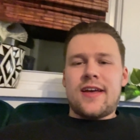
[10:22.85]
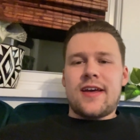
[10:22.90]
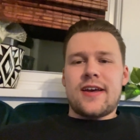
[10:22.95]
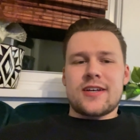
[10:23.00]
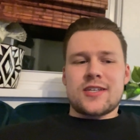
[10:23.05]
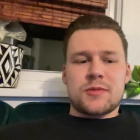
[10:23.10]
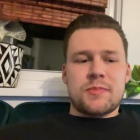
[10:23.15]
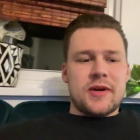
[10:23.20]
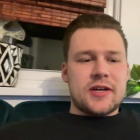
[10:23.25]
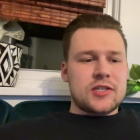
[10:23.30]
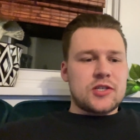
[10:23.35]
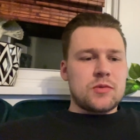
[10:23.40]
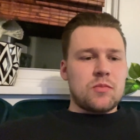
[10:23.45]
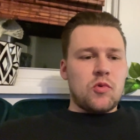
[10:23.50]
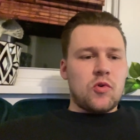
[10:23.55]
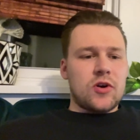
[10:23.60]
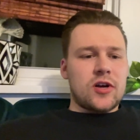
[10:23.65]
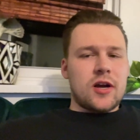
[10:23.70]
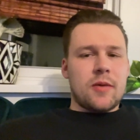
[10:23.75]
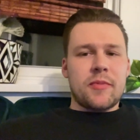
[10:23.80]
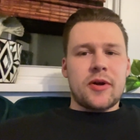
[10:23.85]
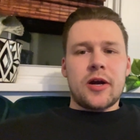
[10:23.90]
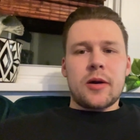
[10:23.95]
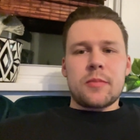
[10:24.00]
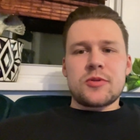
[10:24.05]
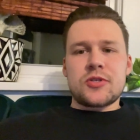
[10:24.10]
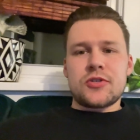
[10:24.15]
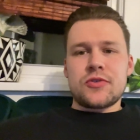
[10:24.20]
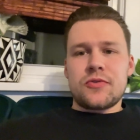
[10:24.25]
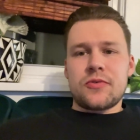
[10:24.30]
Expect some more coming
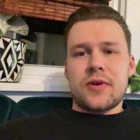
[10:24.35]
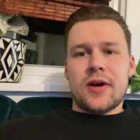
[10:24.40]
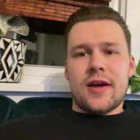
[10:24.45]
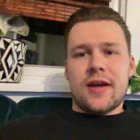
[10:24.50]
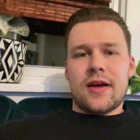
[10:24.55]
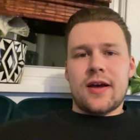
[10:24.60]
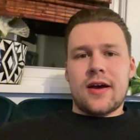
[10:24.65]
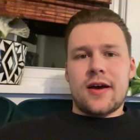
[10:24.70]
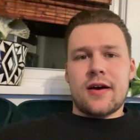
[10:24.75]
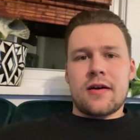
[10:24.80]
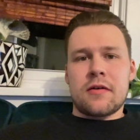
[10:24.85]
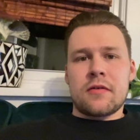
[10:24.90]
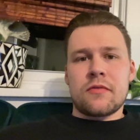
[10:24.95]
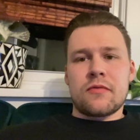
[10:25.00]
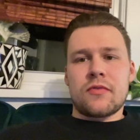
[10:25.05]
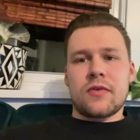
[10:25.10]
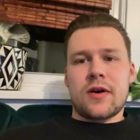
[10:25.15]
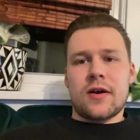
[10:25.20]
up soon. I have